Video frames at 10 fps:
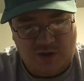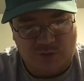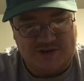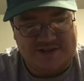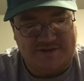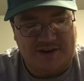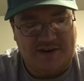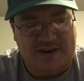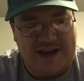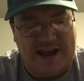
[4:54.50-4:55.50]
we're just a
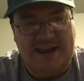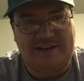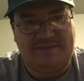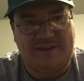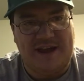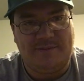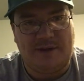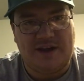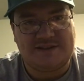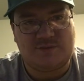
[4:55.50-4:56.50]
very negative fan
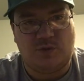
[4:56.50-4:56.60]
base.